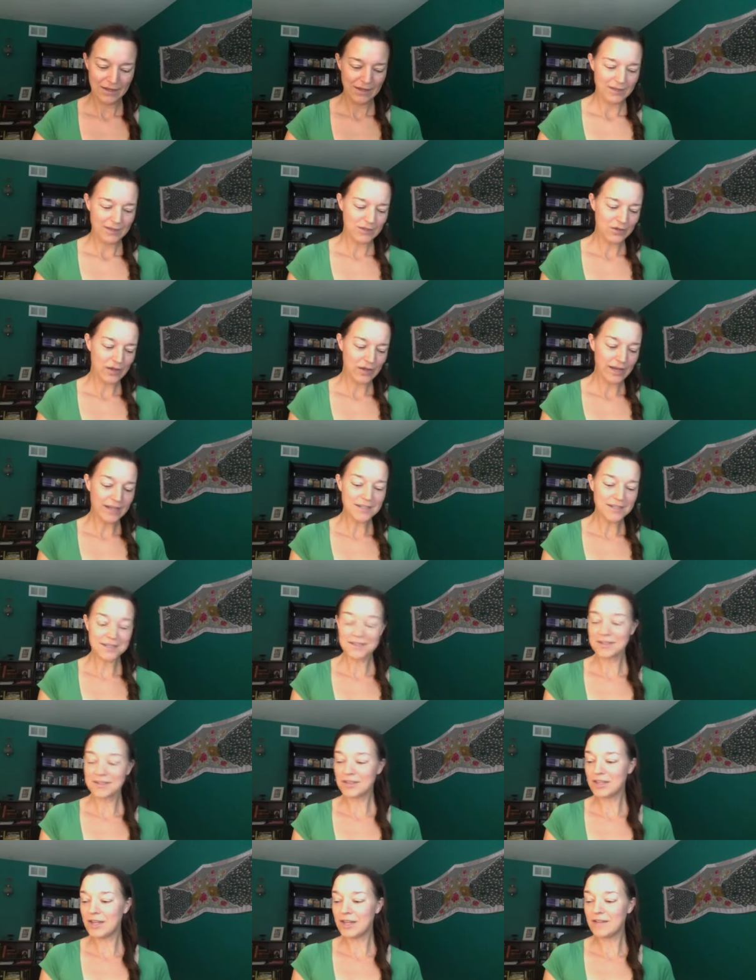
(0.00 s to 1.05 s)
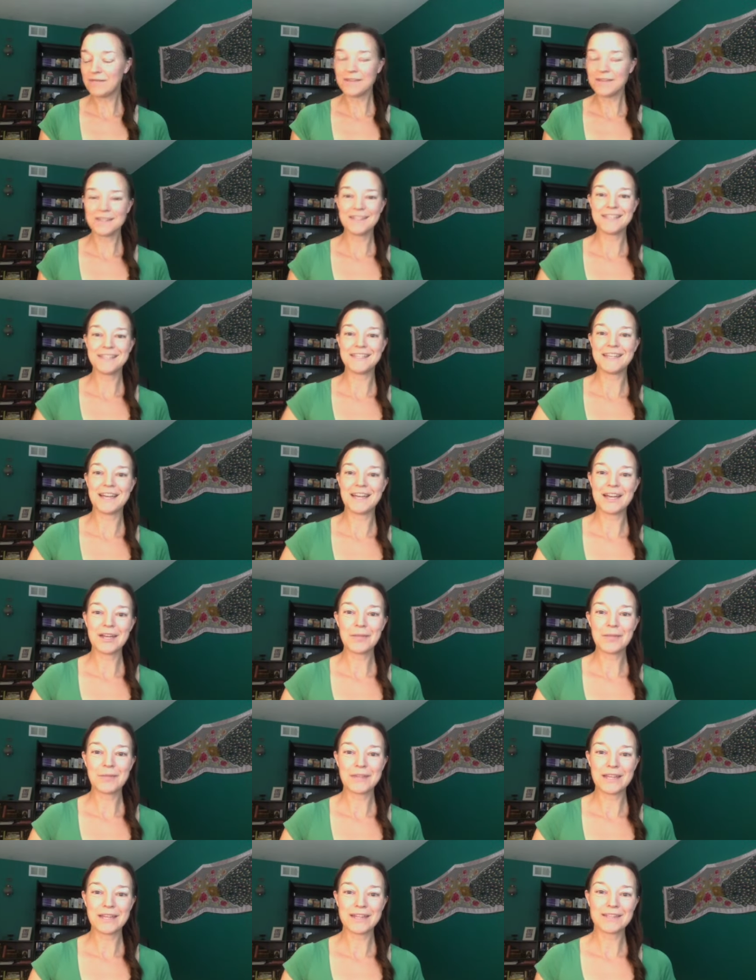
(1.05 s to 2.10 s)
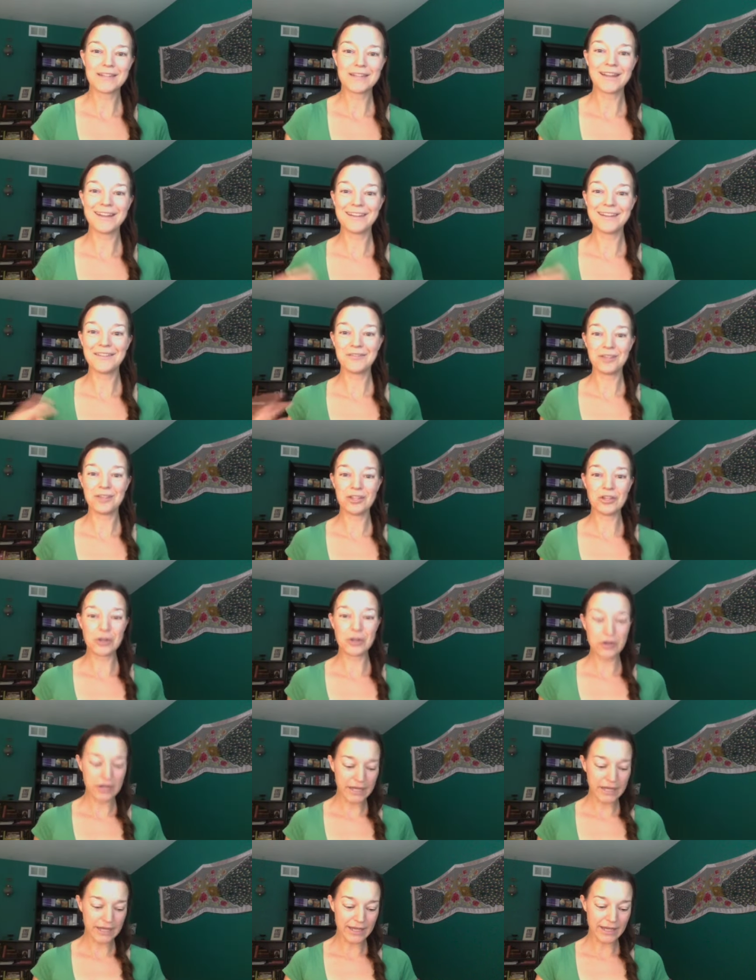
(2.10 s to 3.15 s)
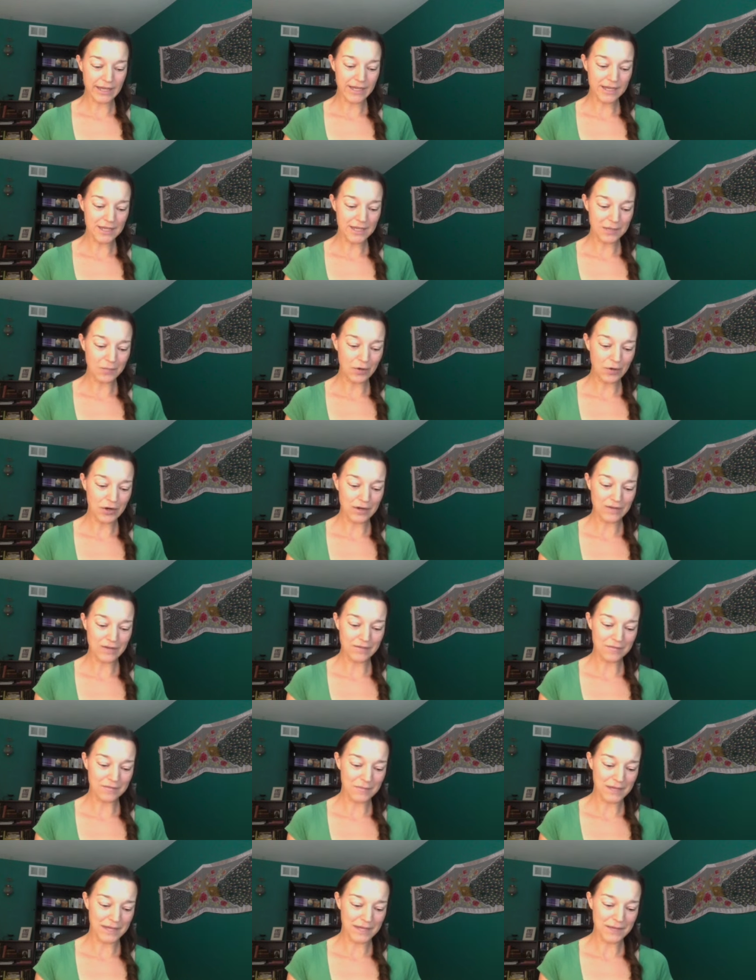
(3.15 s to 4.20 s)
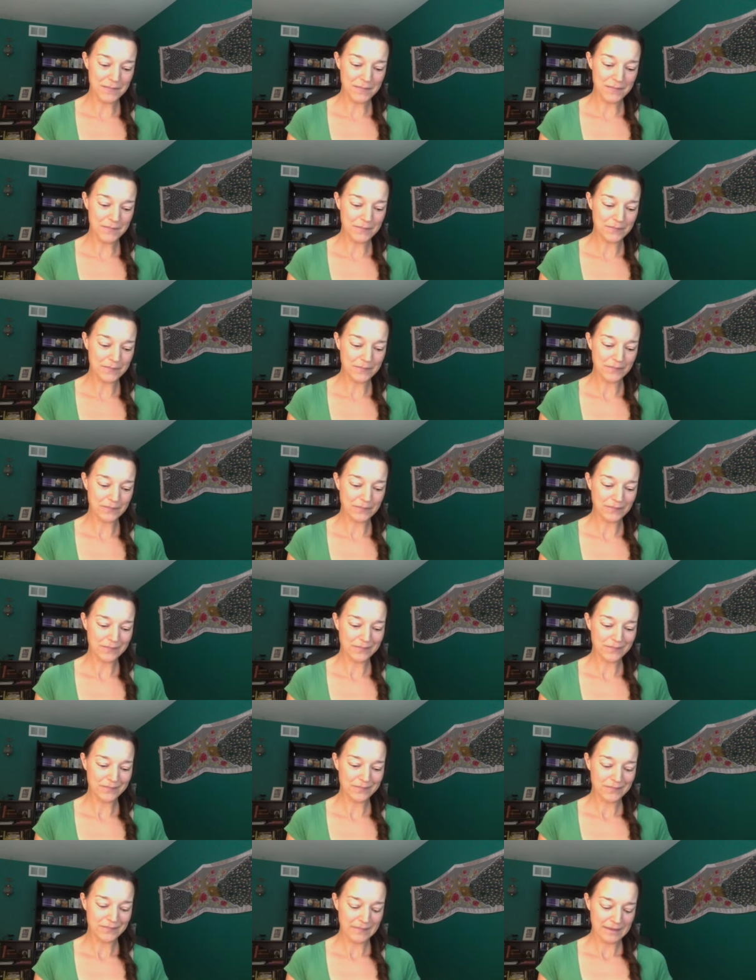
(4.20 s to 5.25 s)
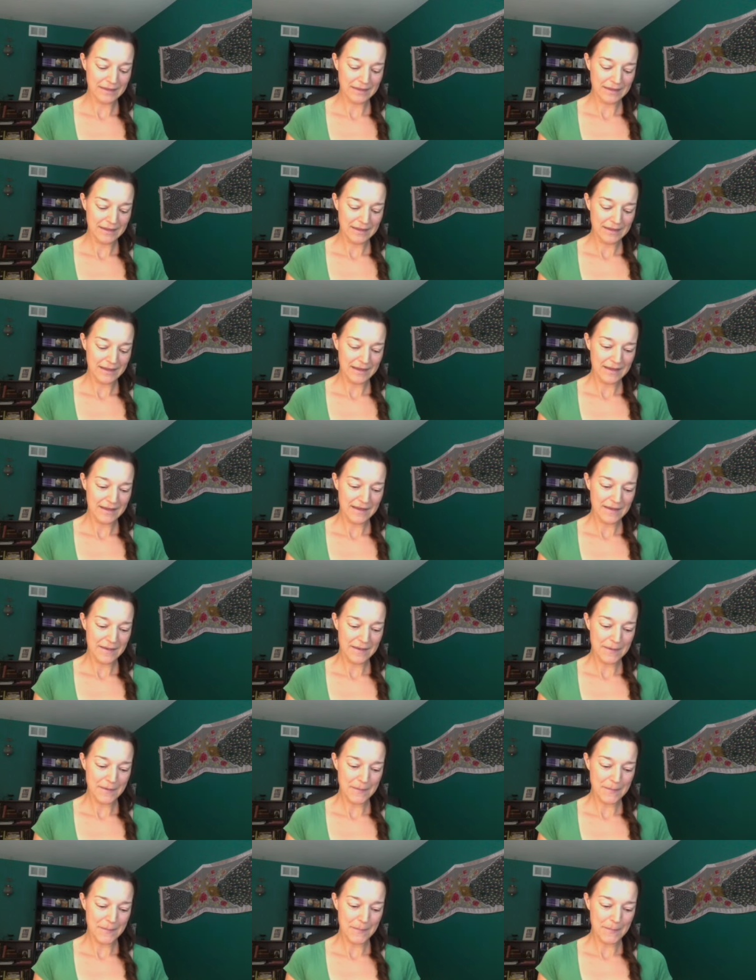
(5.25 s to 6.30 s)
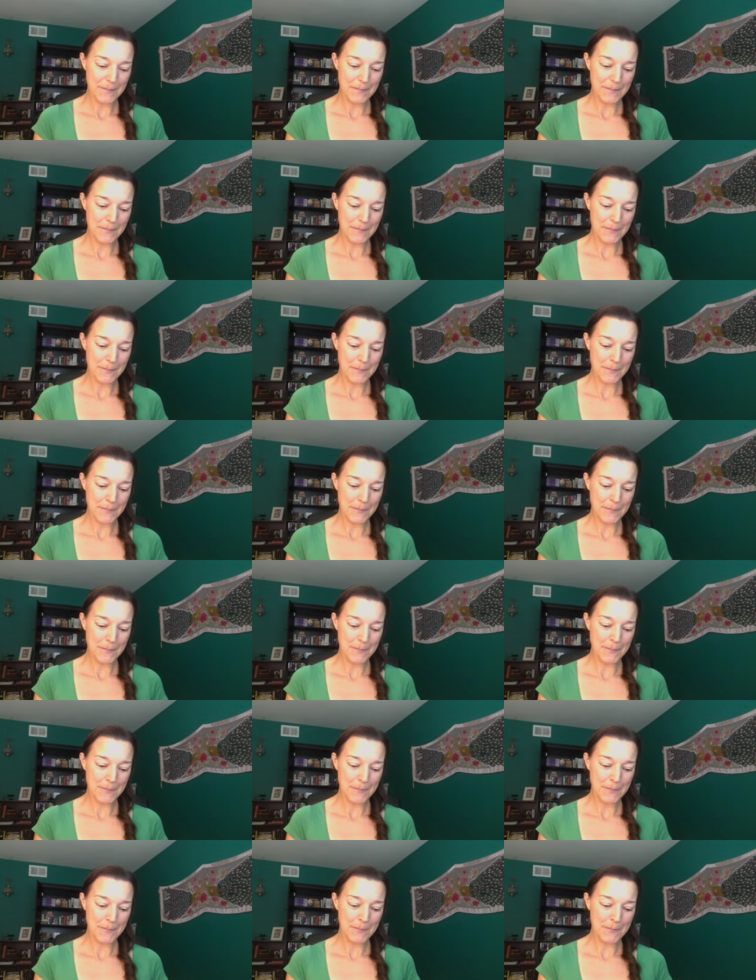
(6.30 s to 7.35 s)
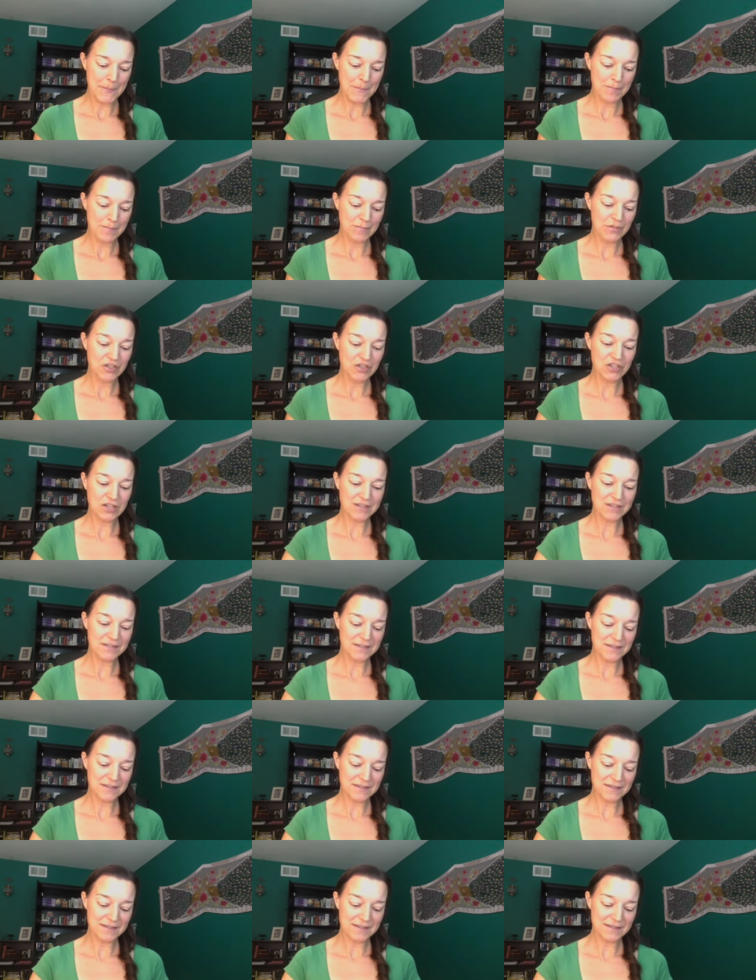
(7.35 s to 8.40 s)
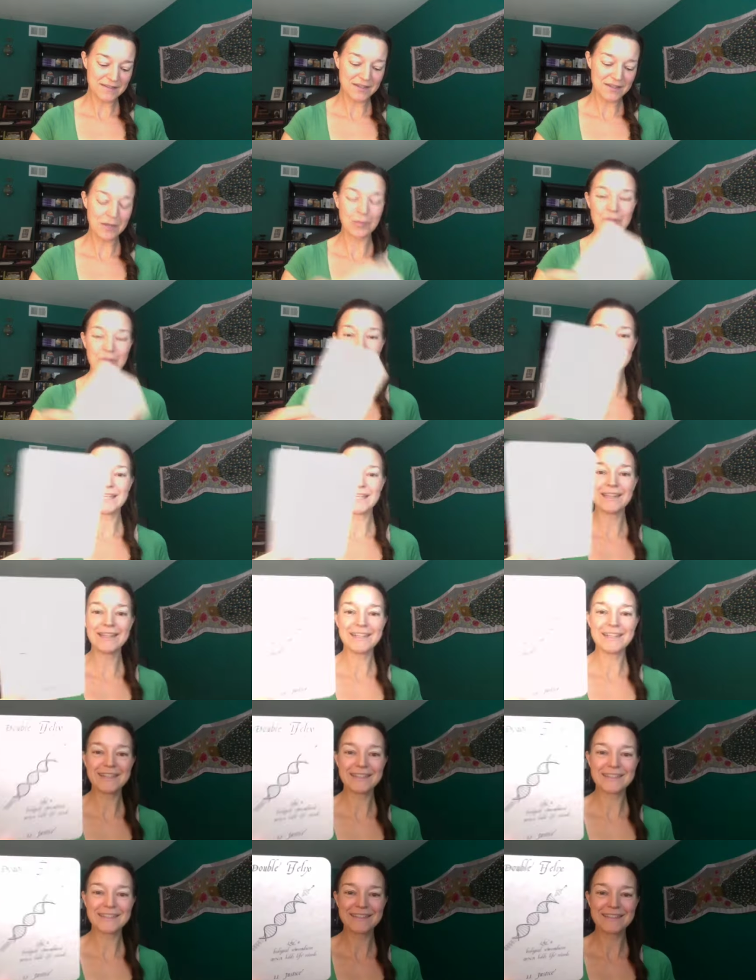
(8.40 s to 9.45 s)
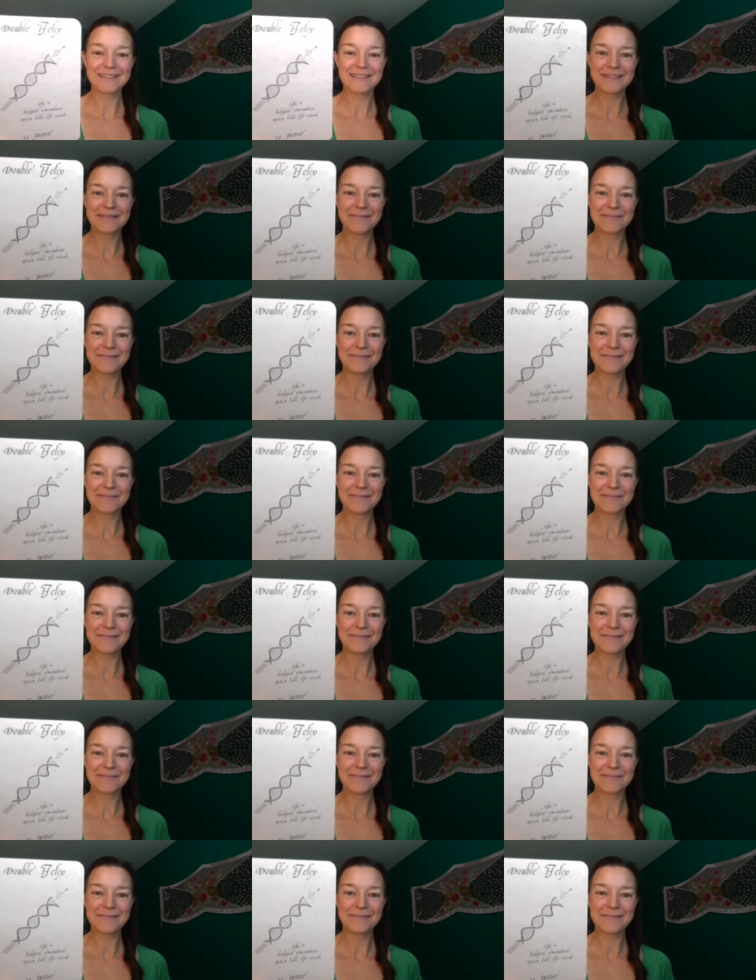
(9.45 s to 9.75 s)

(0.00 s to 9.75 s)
So I just love this deck, but that's kind of the nerdy, geeky part of me. Um, Justice is double helix.